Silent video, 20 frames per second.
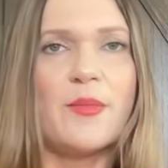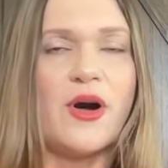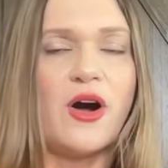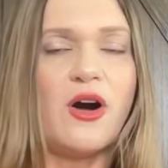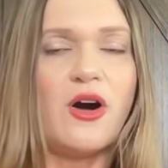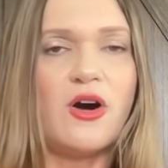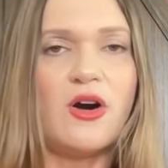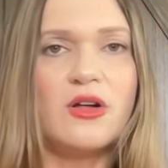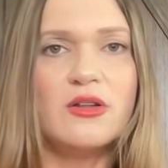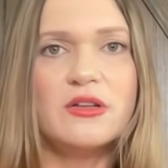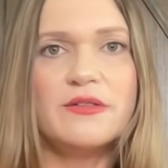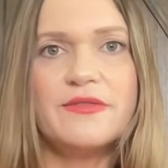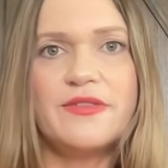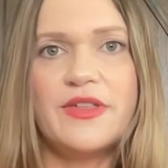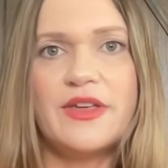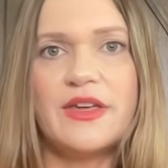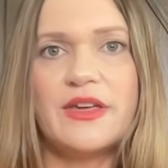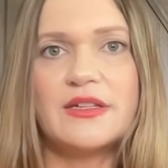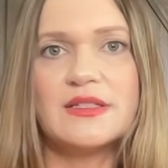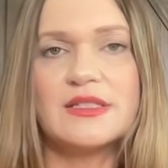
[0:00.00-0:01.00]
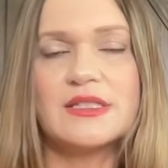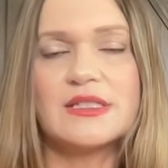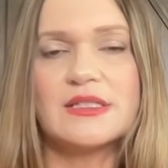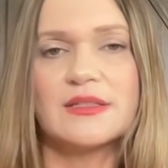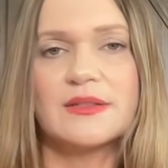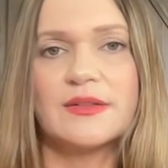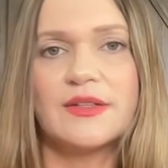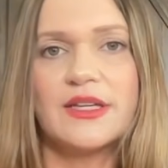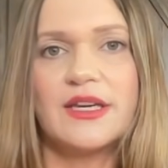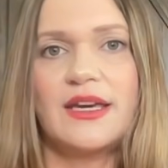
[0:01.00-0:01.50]
All of these
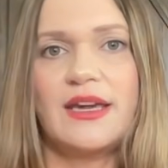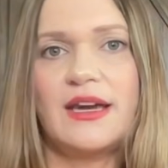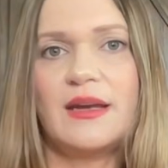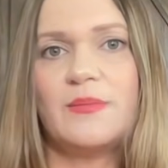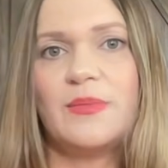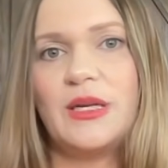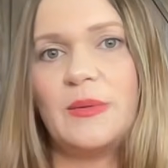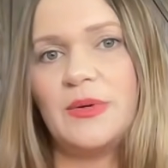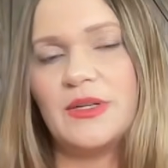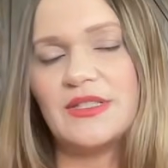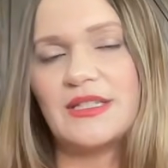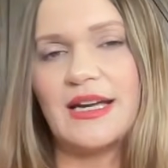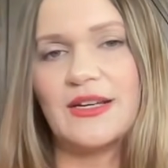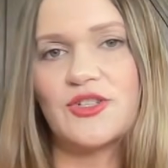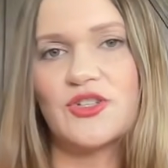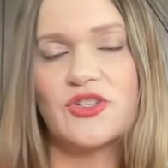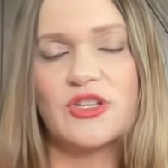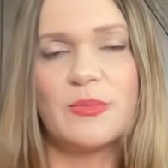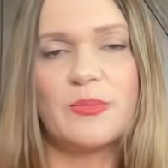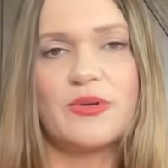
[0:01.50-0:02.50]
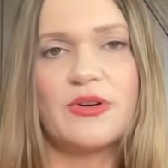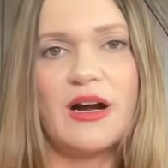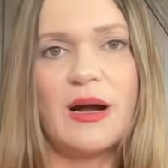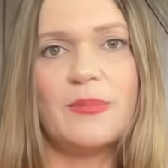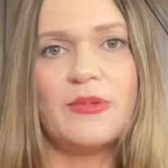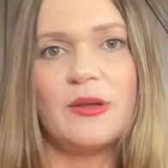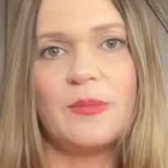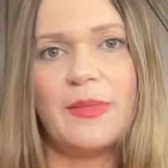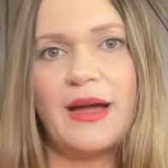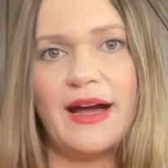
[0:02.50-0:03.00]
can be potentially
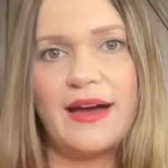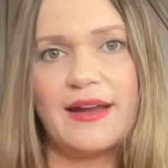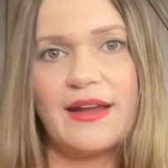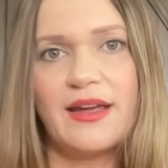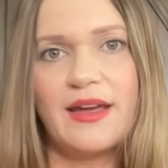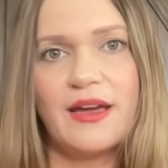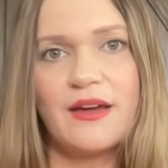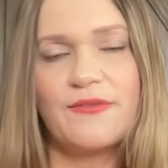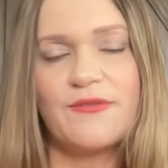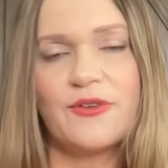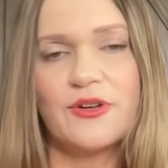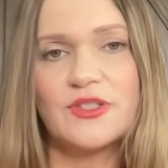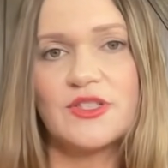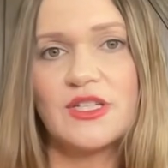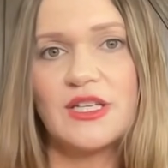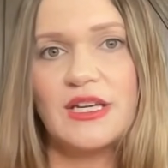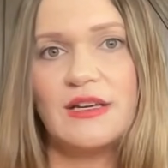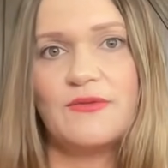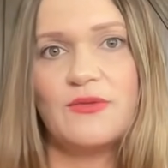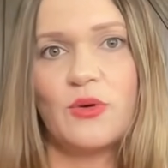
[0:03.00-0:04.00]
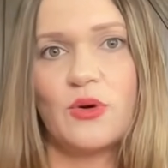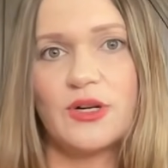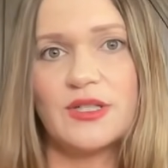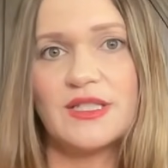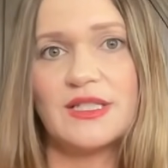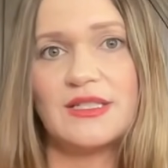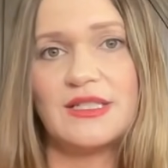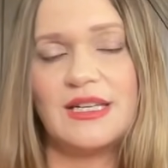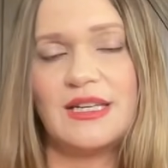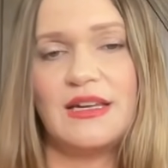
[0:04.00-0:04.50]
problematic for T4
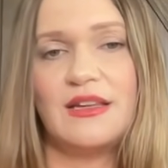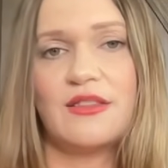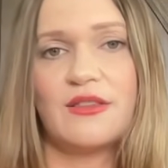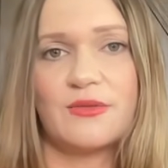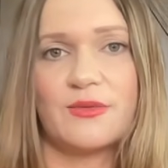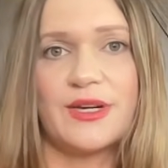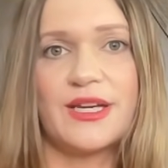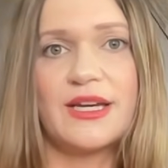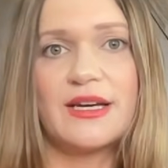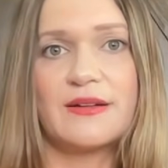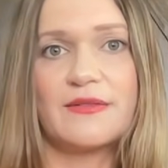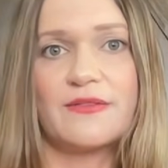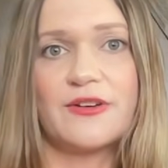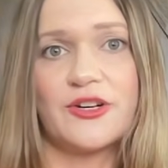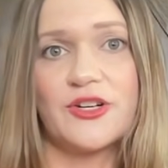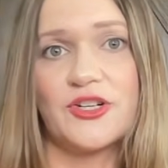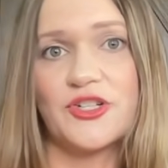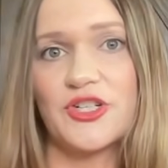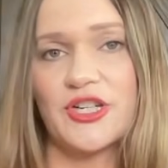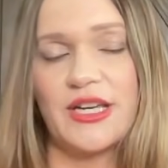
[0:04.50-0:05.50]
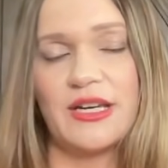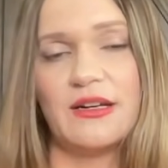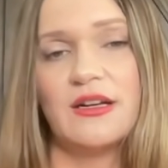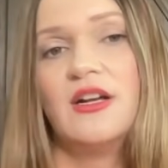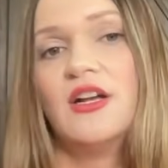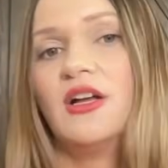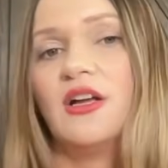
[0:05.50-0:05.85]
to T3 conversion.